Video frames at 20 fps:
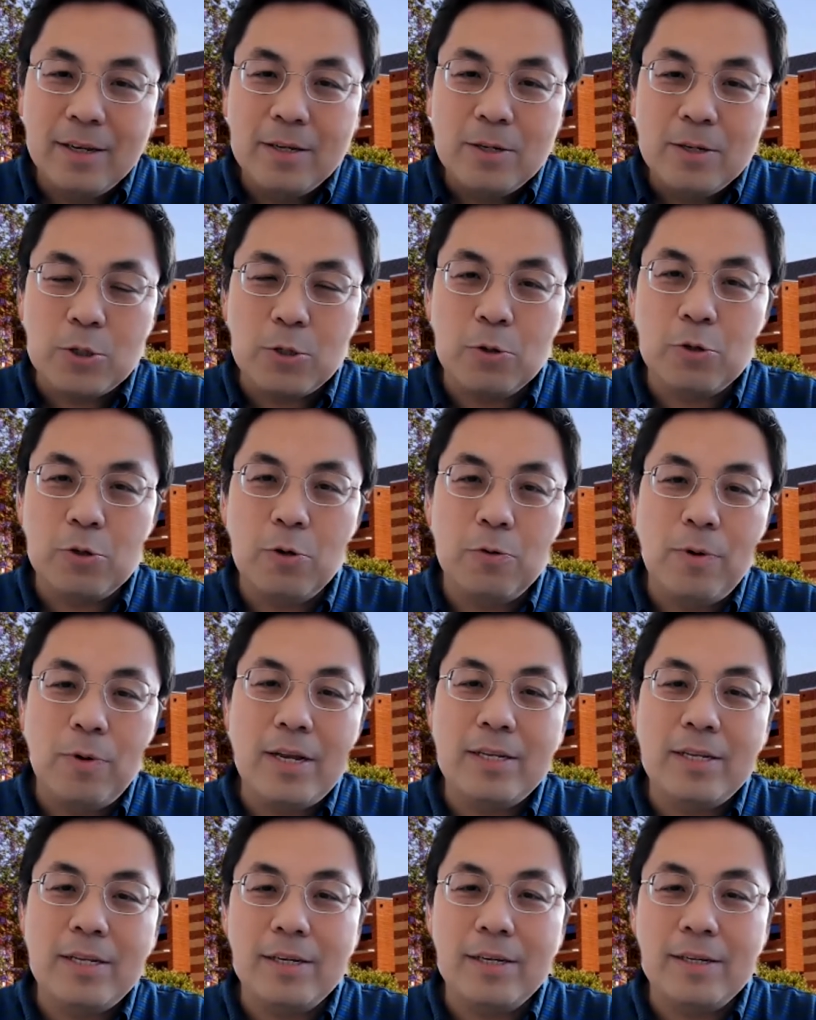social
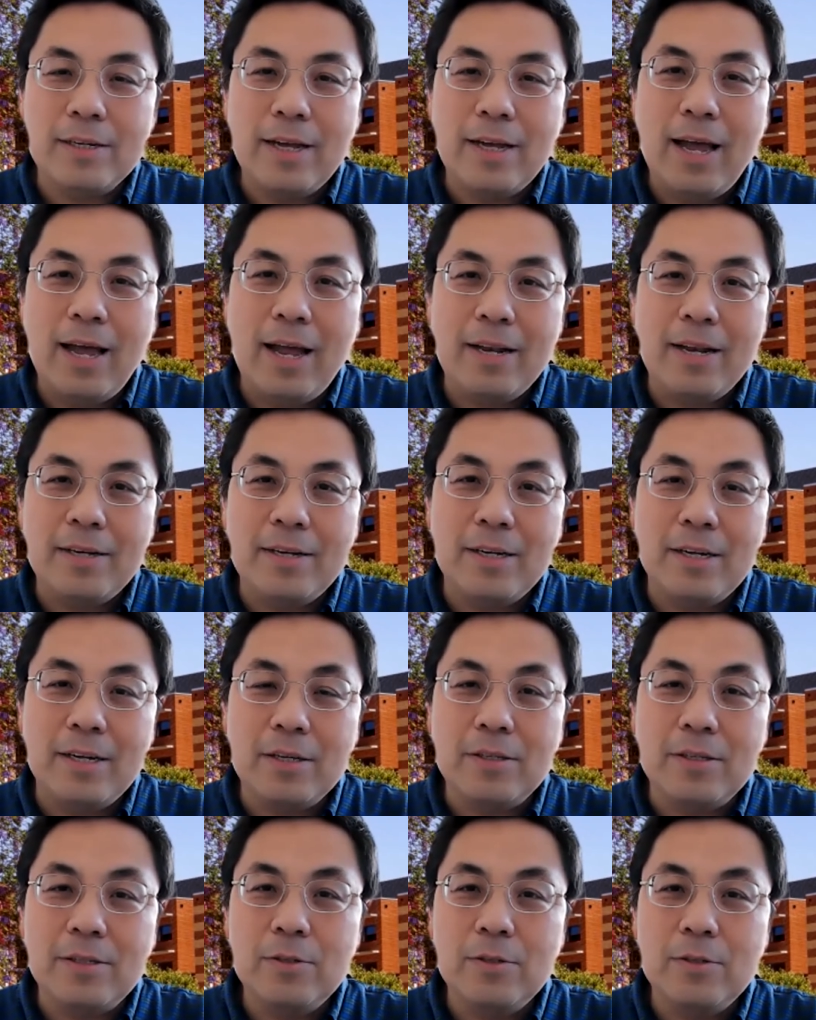reading,
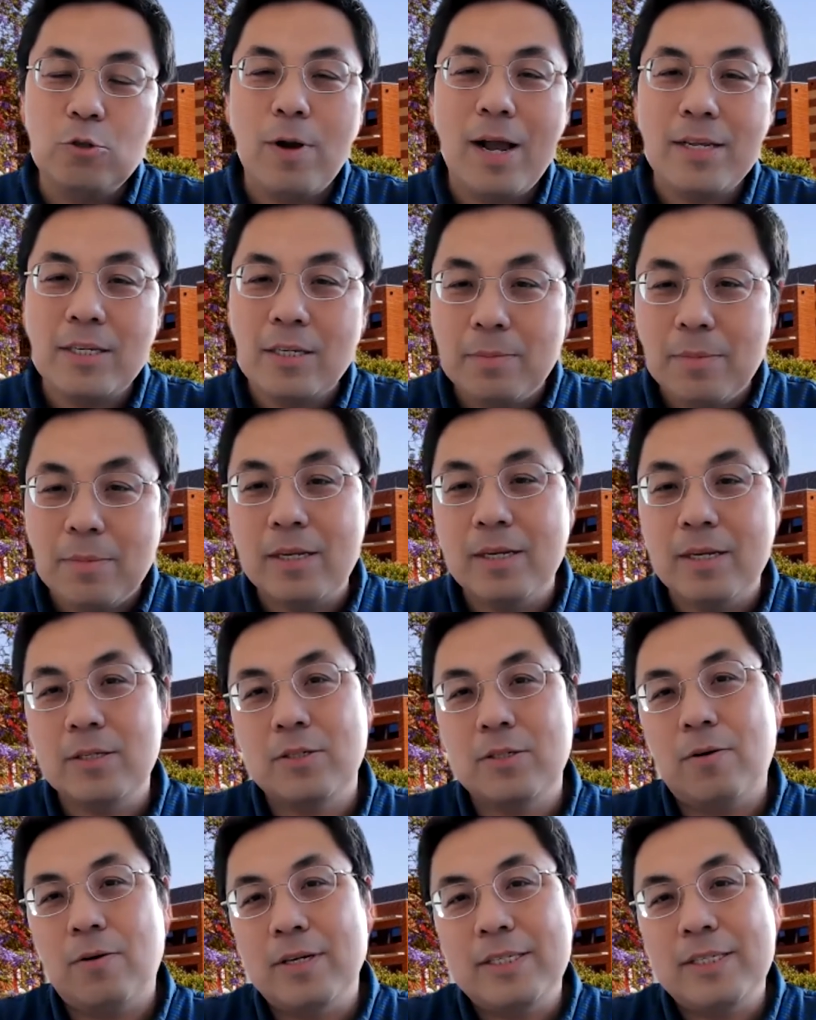and transmedia
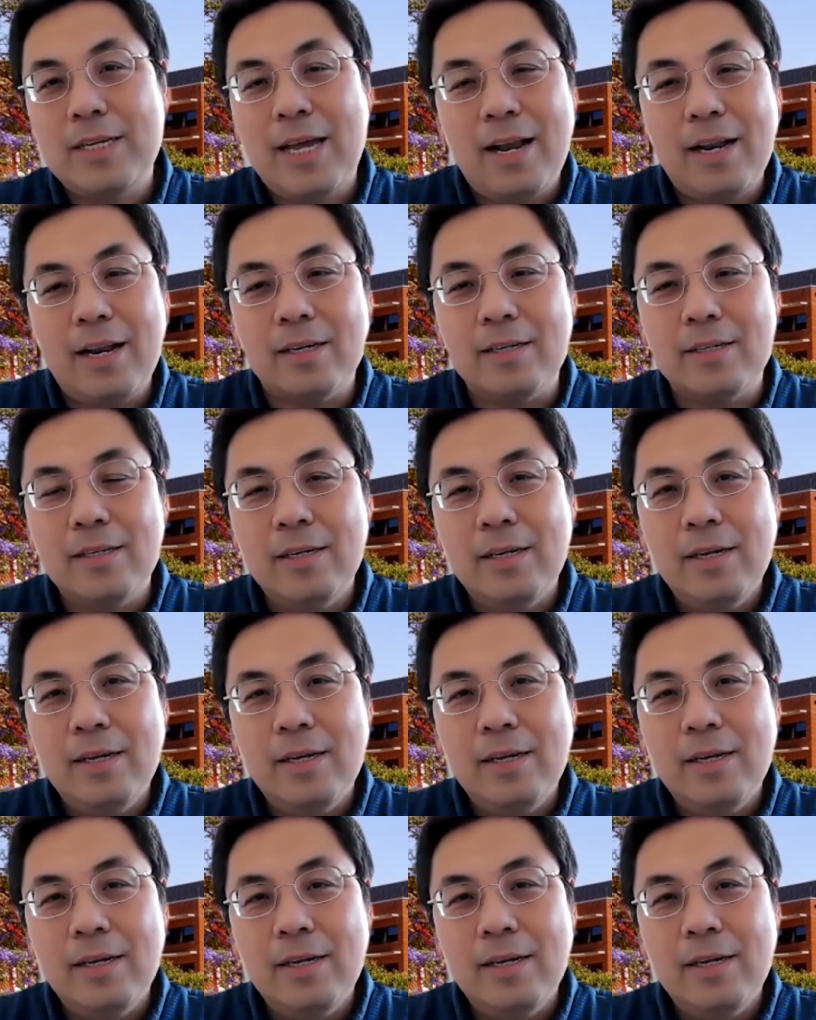storytelling.